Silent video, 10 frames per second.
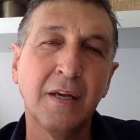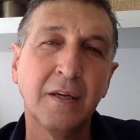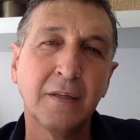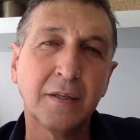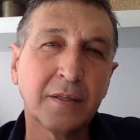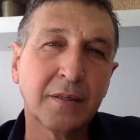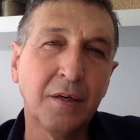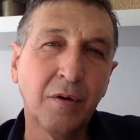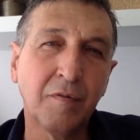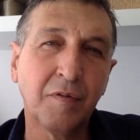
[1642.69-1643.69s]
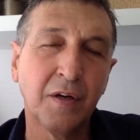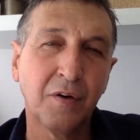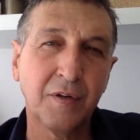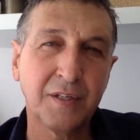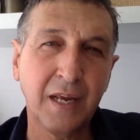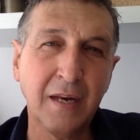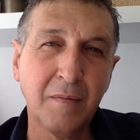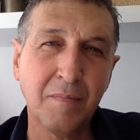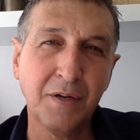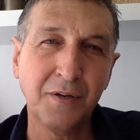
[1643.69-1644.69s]
the sin of
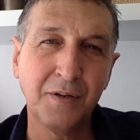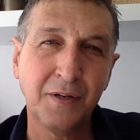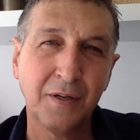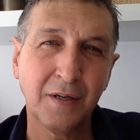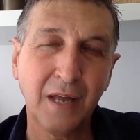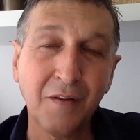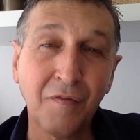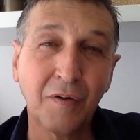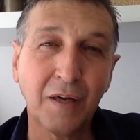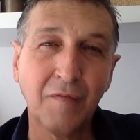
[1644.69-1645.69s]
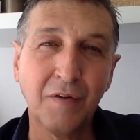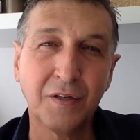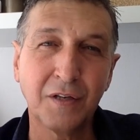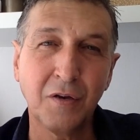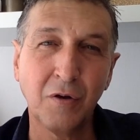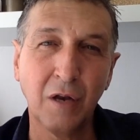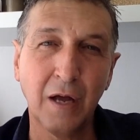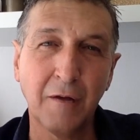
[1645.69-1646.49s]
resentment and unforgiveness in your life.